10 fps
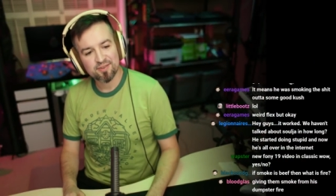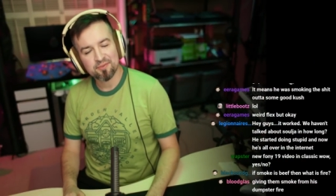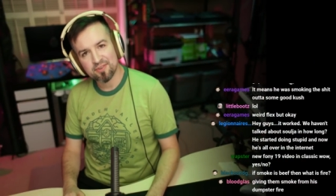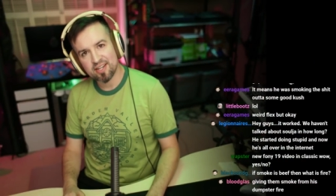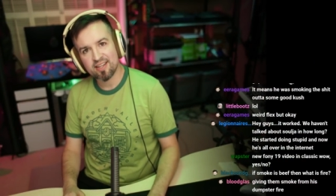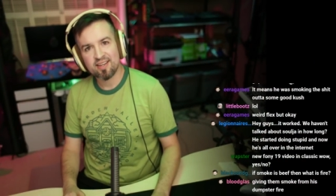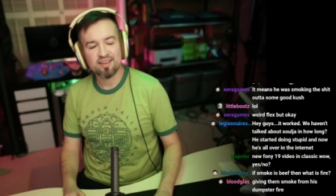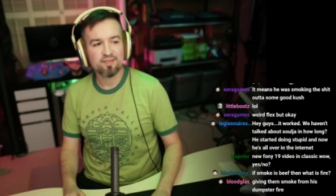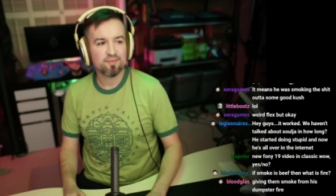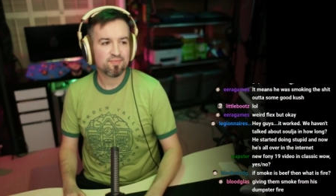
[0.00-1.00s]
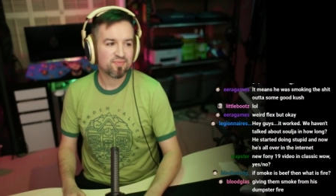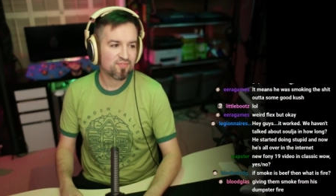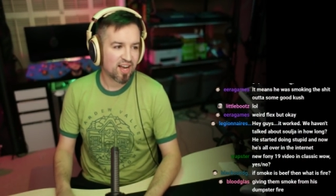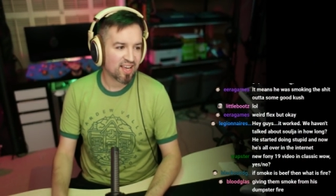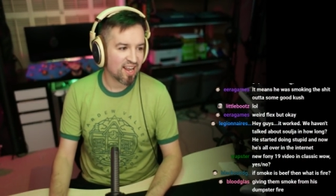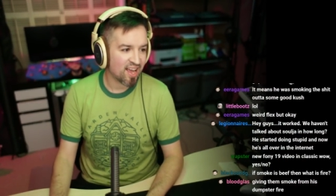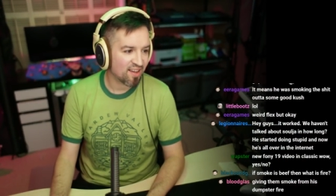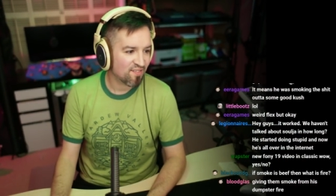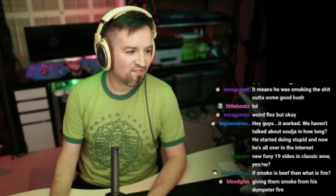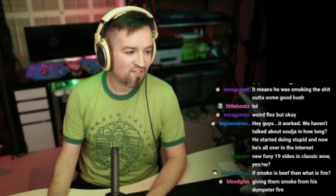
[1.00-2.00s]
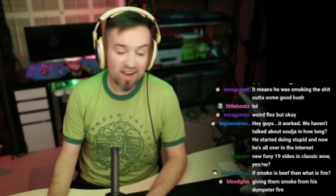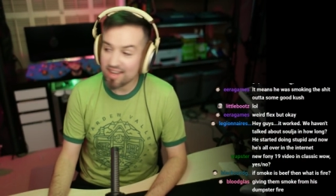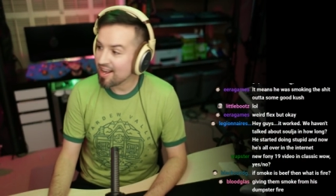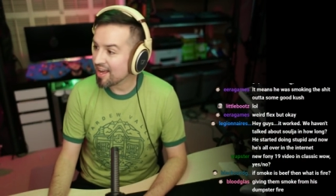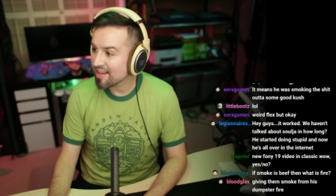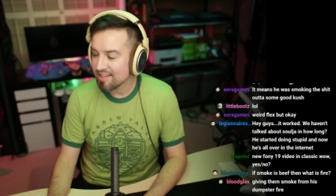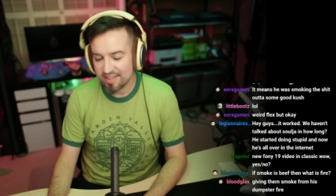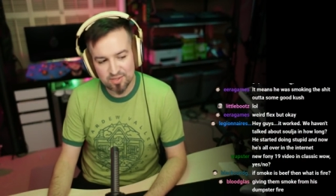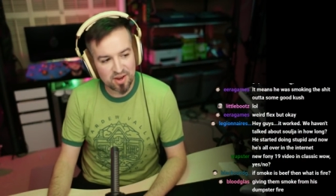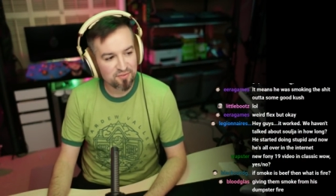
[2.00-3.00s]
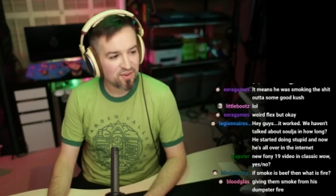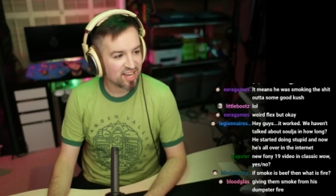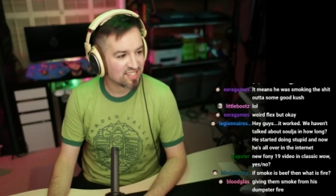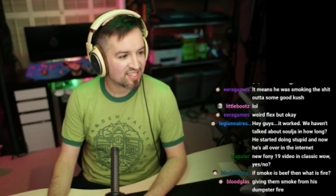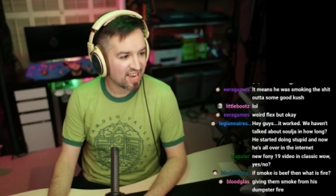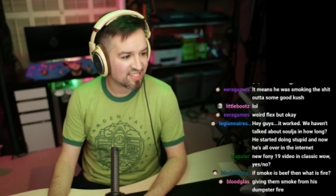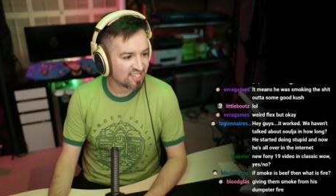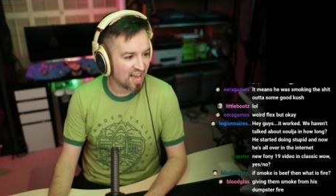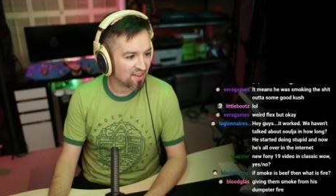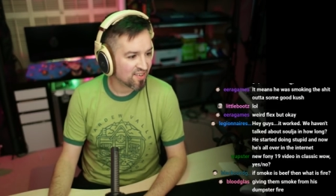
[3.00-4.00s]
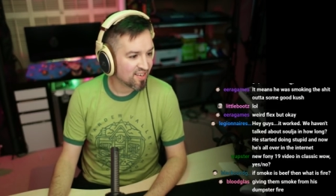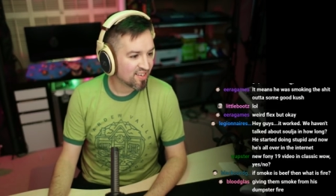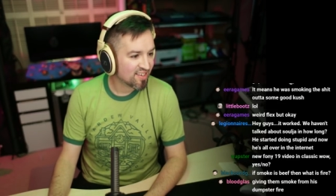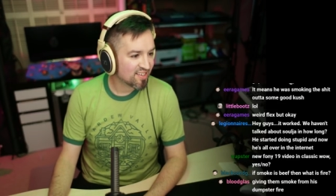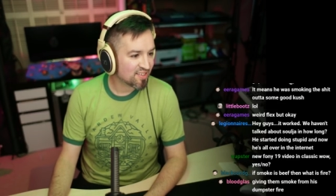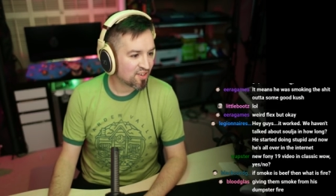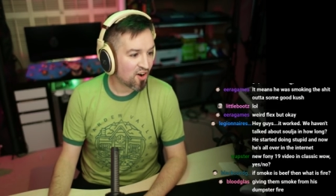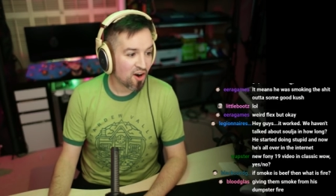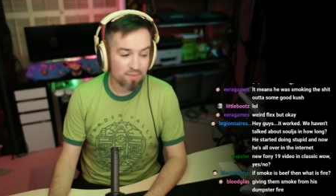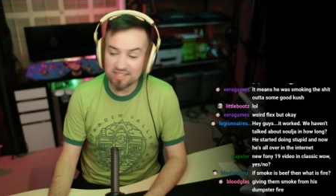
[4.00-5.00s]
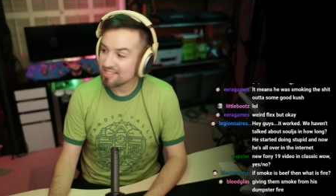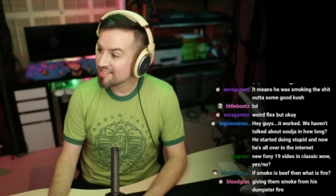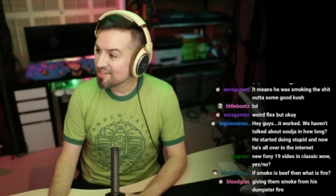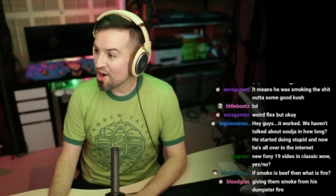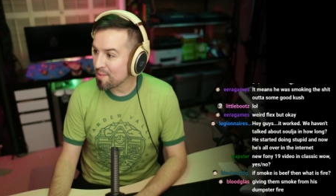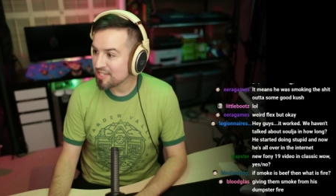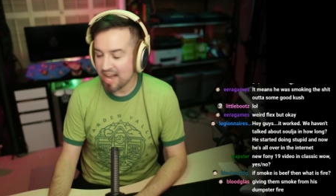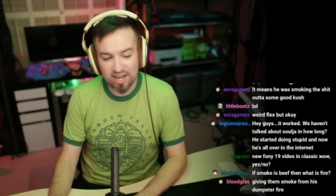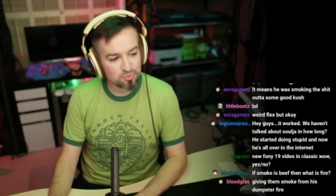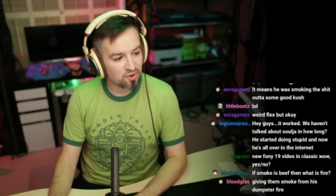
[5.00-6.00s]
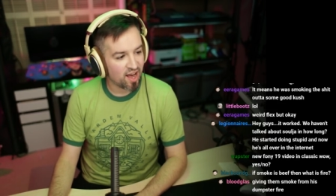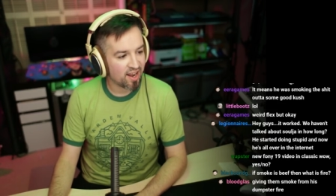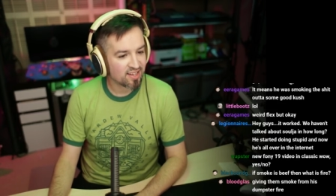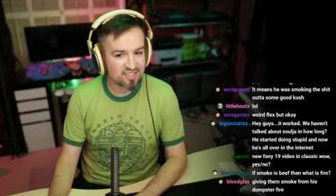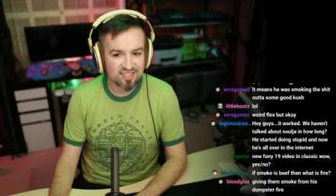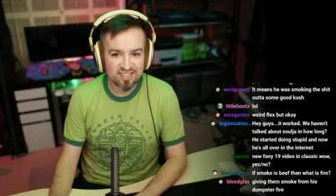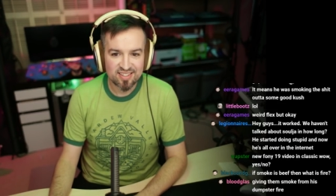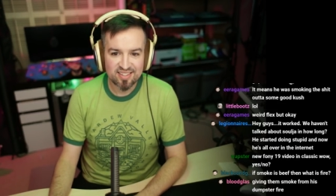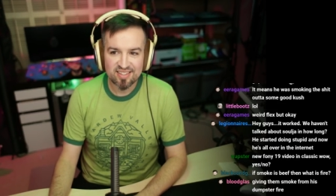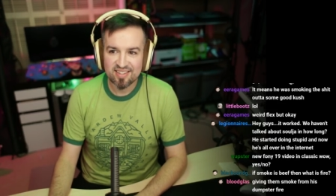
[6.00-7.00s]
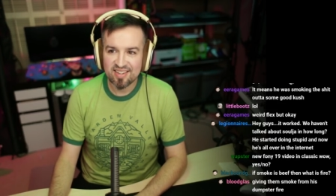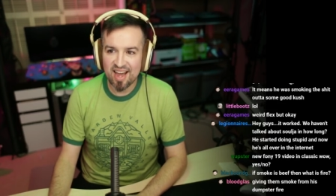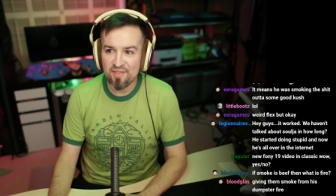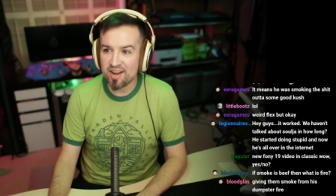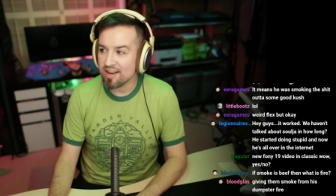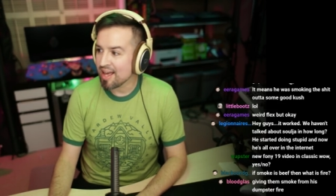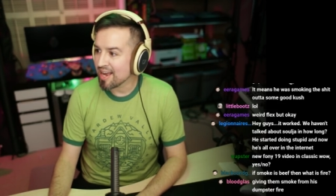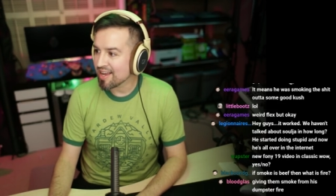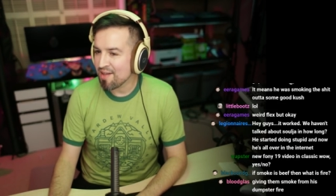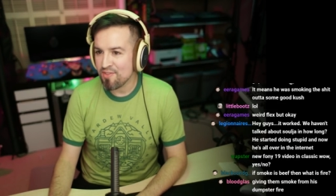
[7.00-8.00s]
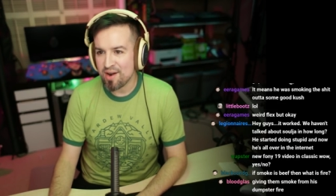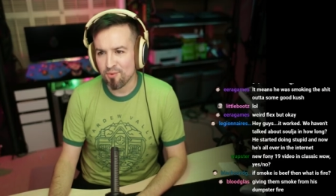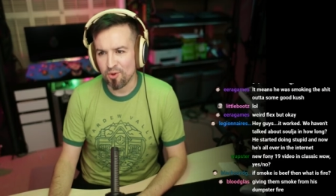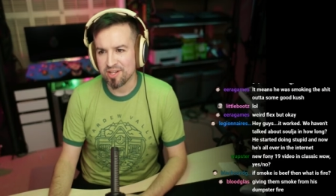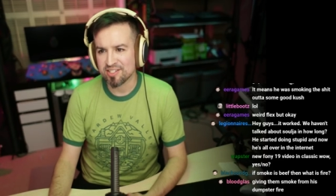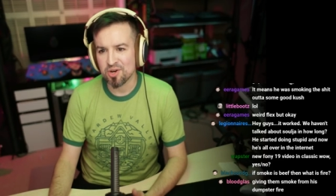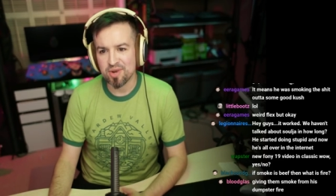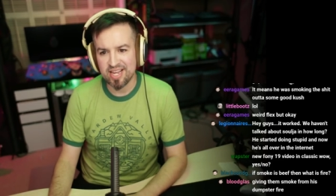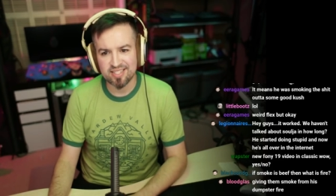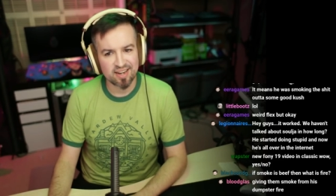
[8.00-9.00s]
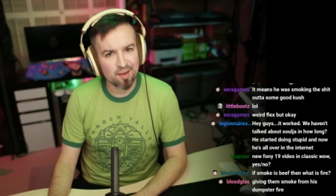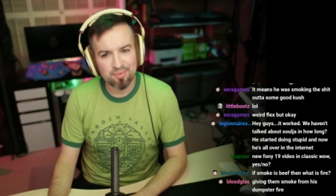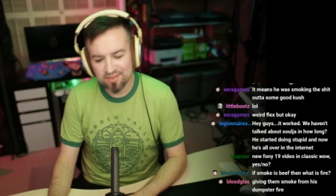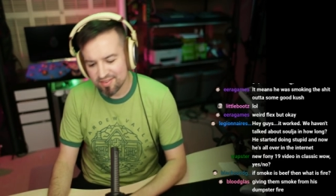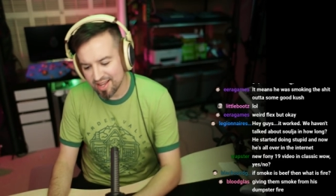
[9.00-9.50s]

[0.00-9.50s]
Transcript: Really? Fucking A. Fucking A. That's why your fucking site's down. Garbage. Garbage ass products. And then Rolling Stone eats it up.